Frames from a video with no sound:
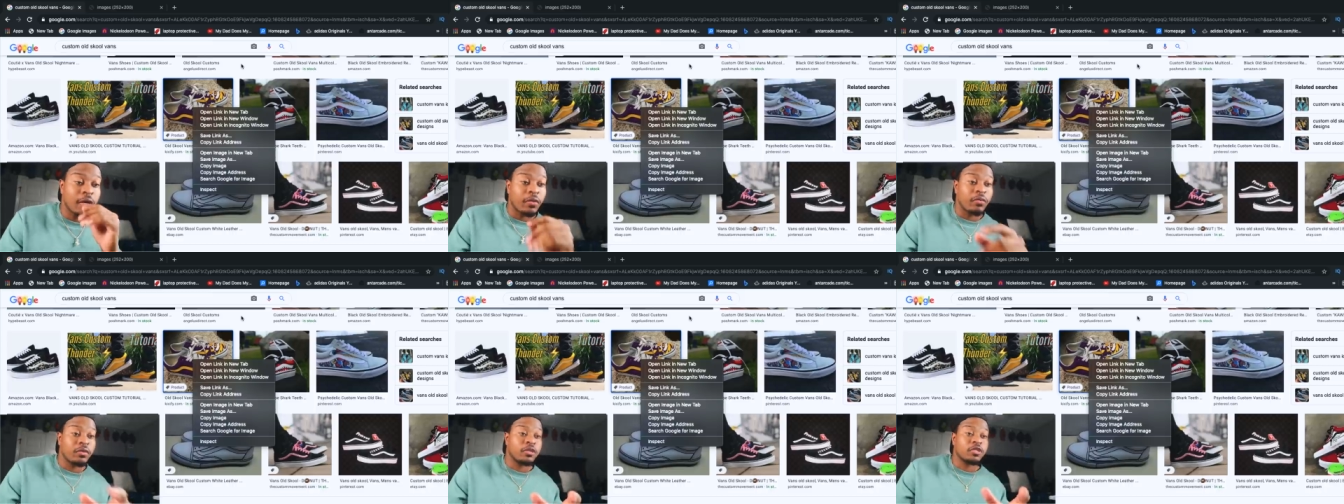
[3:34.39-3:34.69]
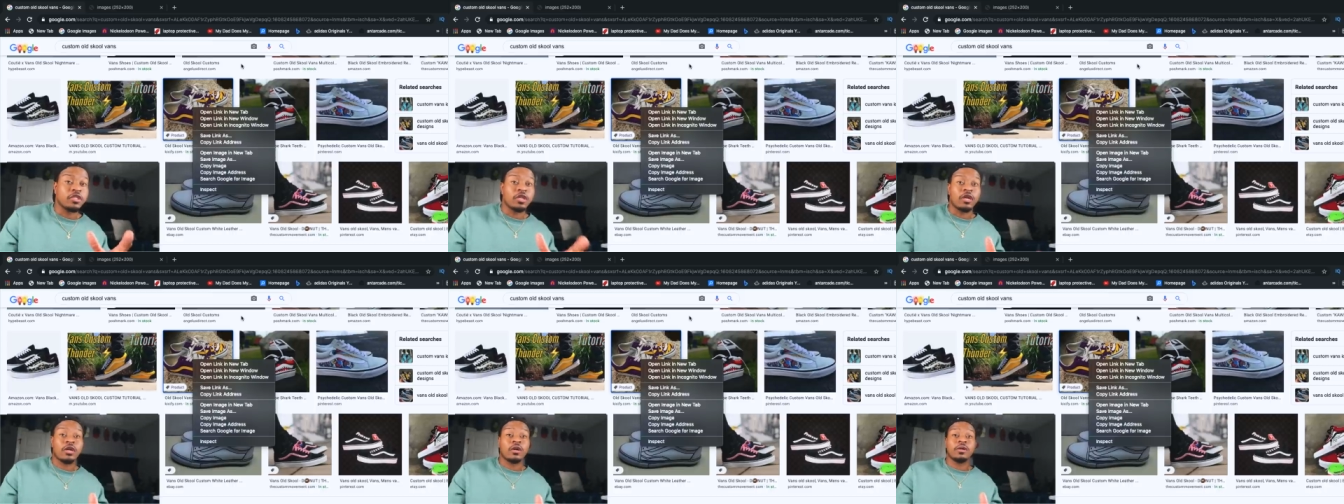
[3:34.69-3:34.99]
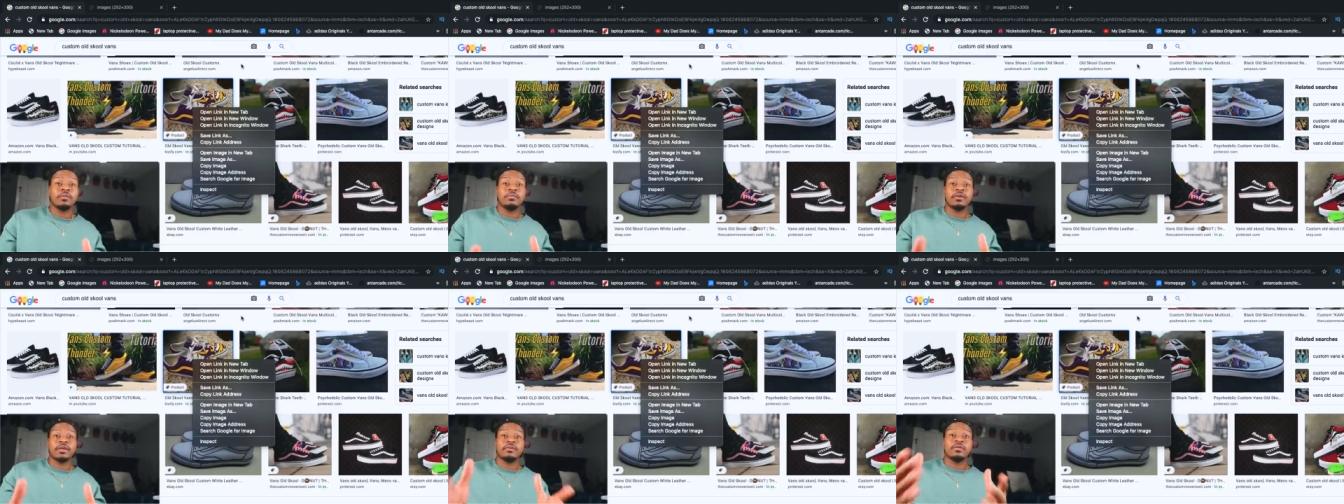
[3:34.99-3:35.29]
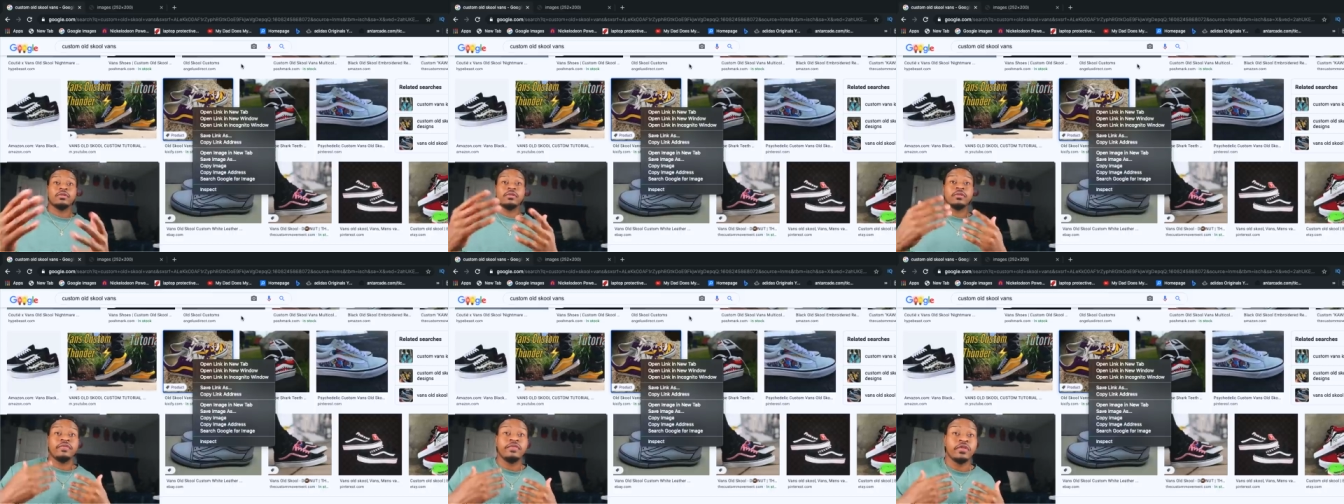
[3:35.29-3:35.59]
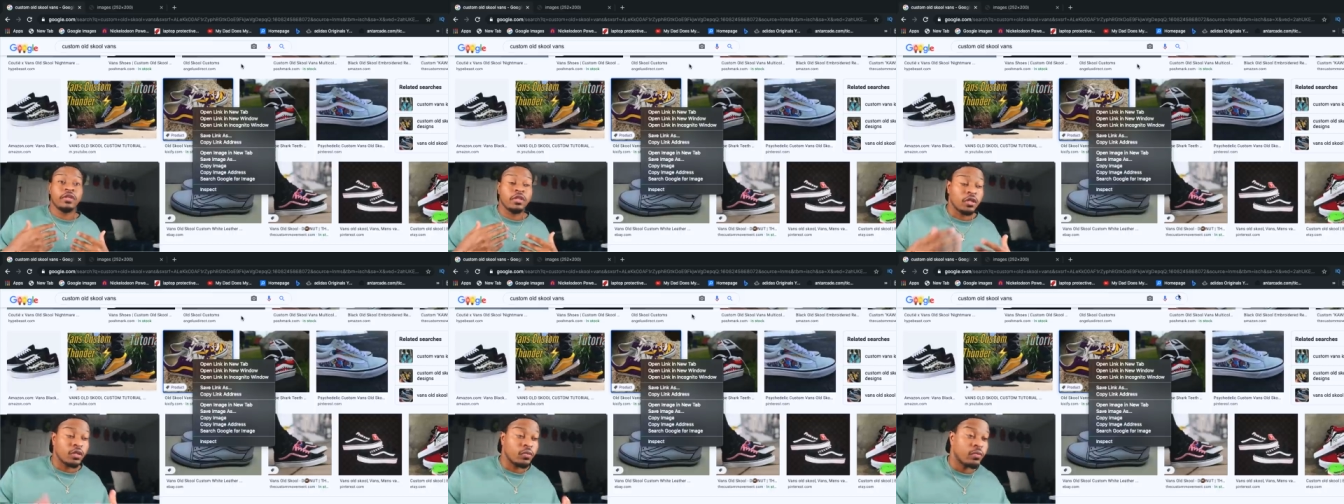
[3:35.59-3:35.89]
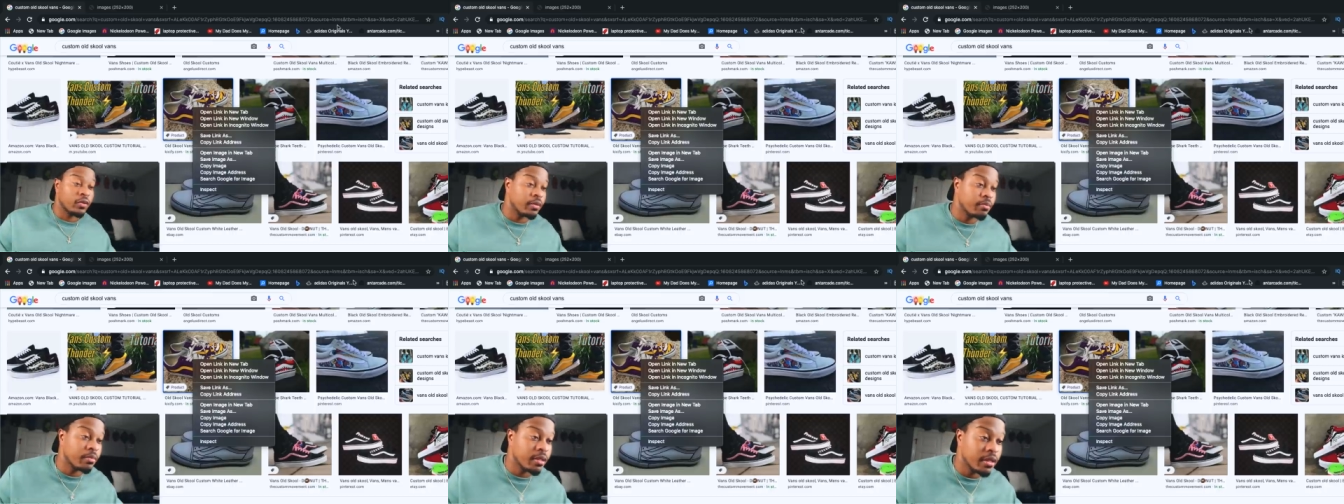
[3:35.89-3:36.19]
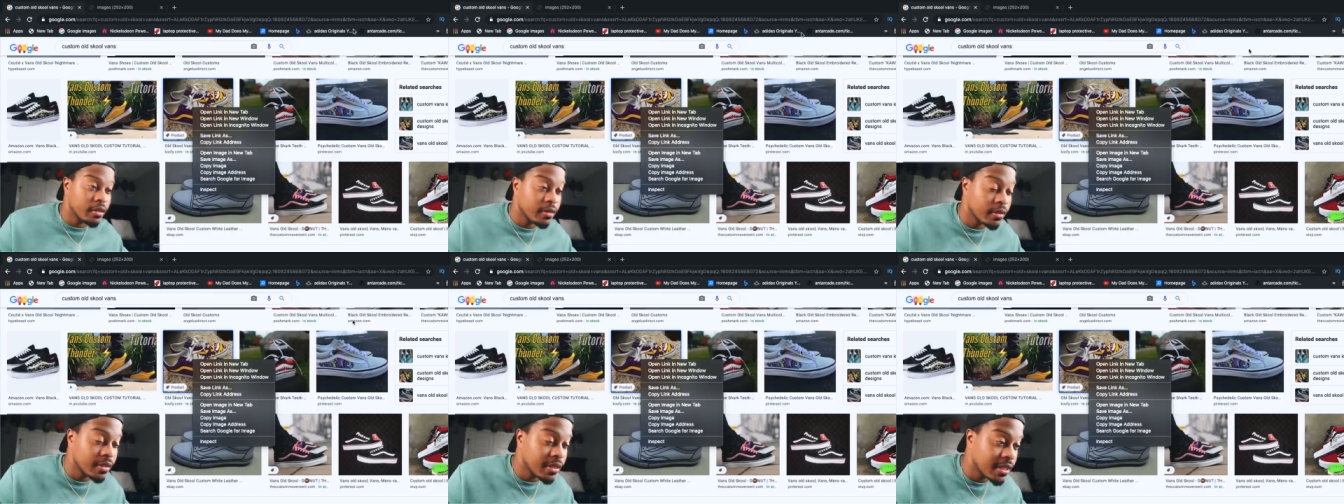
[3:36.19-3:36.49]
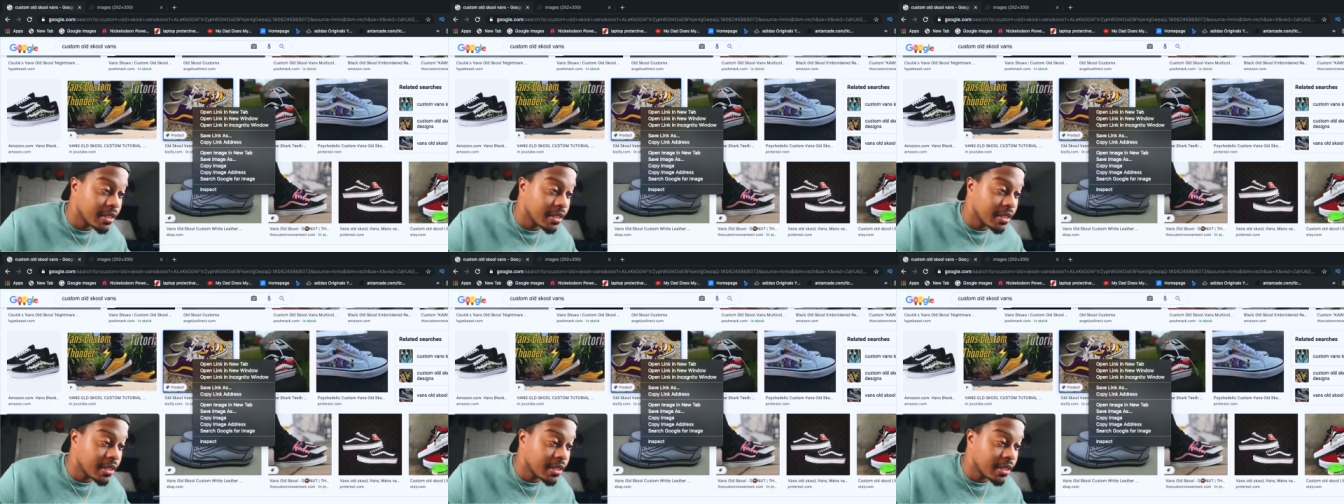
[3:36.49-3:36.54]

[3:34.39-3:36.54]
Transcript: I want y'all to be able to do the video with me.